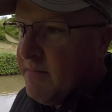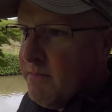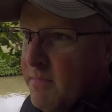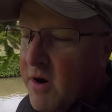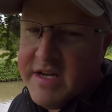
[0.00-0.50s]

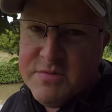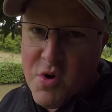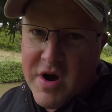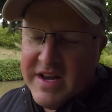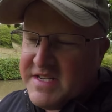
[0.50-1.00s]
Molly's
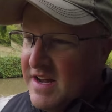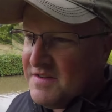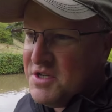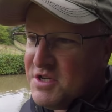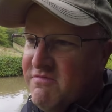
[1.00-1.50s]
walking us out,
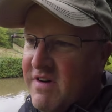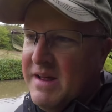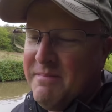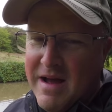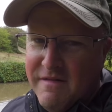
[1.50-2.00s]
she's just
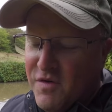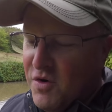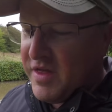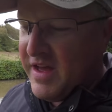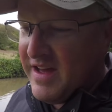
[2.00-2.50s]
running back and
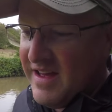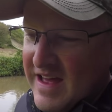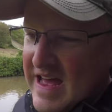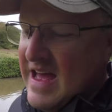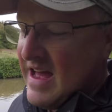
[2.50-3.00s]
forth here.
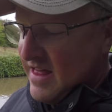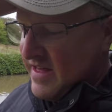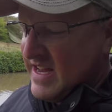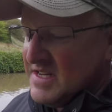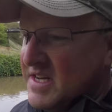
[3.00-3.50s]
I
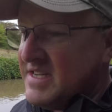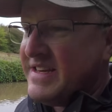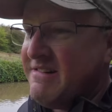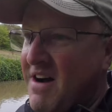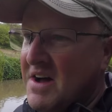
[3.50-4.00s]
think it's because the
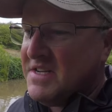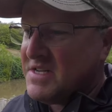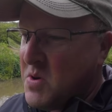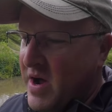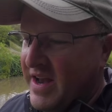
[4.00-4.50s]
grass is
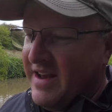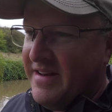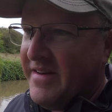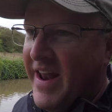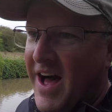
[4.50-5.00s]
quite
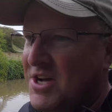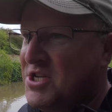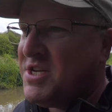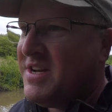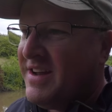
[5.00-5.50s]

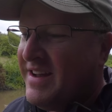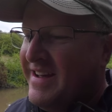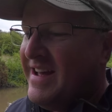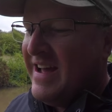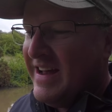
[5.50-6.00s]
lush
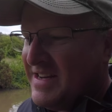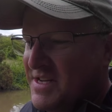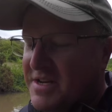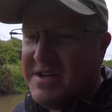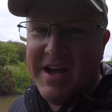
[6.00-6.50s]
and it's
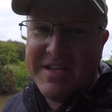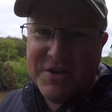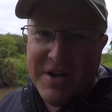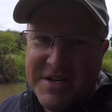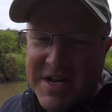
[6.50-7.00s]
nice
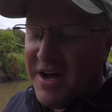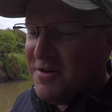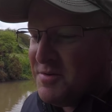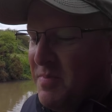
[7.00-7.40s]
on her toes.